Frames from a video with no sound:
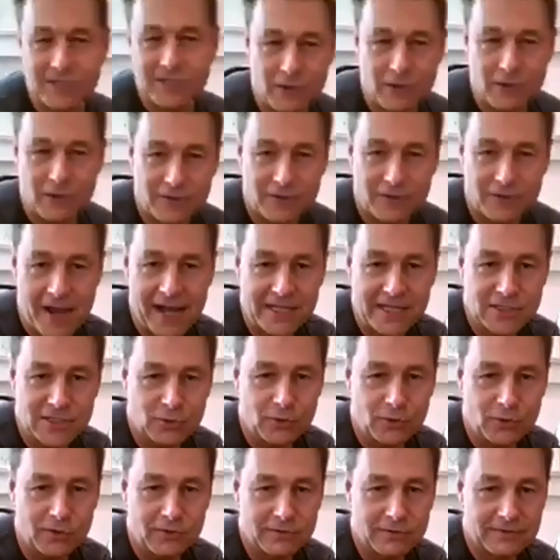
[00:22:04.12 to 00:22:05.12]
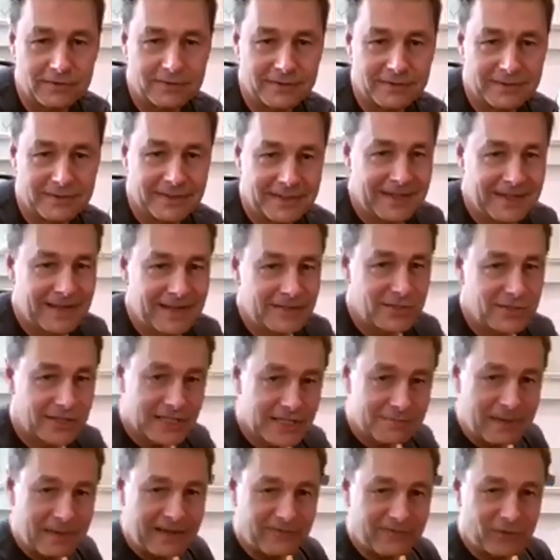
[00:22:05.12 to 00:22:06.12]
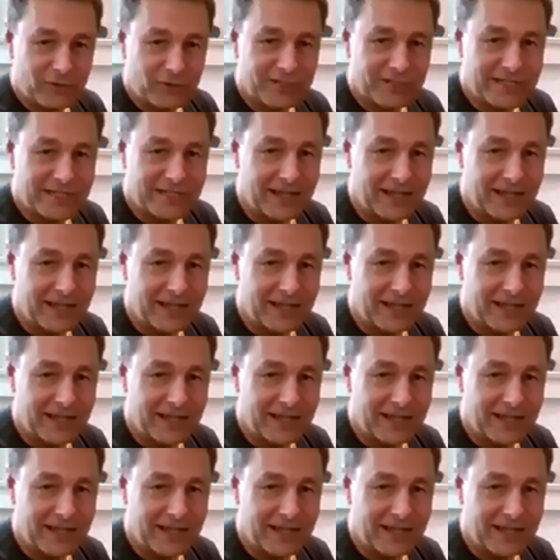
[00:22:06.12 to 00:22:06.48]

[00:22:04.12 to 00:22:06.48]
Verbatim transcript: from high school. So this Ooh. is my oh. first